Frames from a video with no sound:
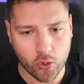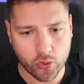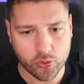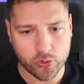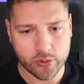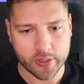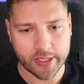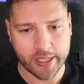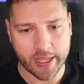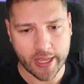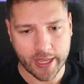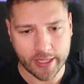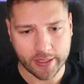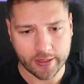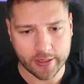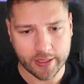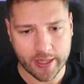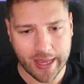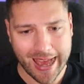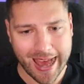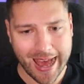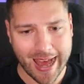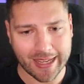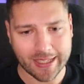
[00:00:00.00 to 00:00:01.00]
go to the
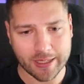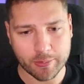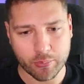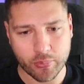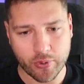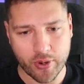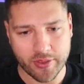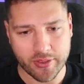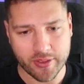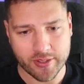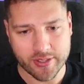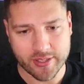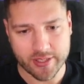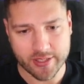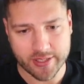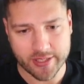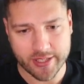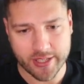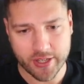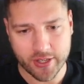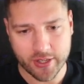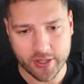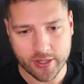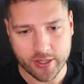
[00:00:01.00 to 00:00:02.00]
end, add a
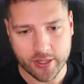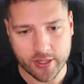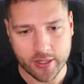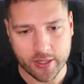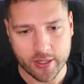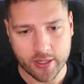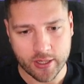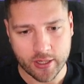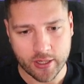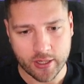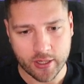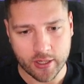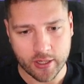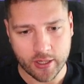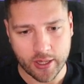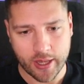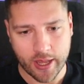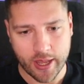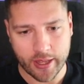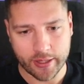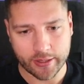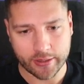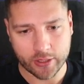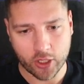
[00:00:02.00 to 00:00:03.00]
parenthesis here
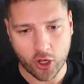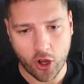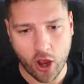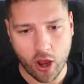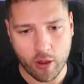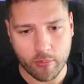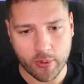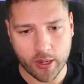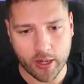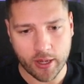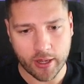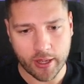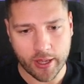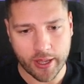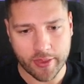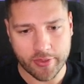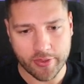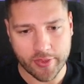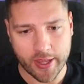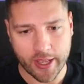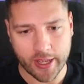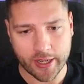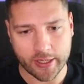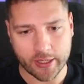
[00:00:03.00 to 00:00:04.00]
and comma,
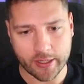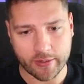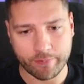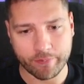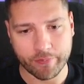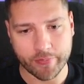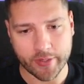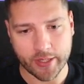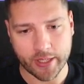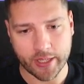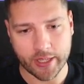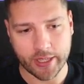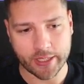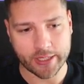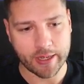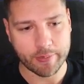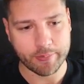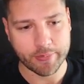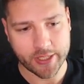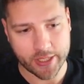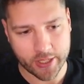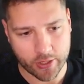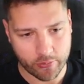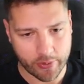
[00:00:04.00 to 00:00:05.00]
and then an
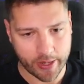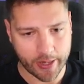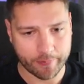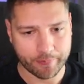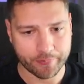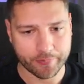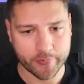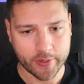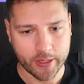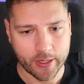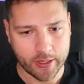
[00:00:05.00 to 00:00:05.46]
empty array.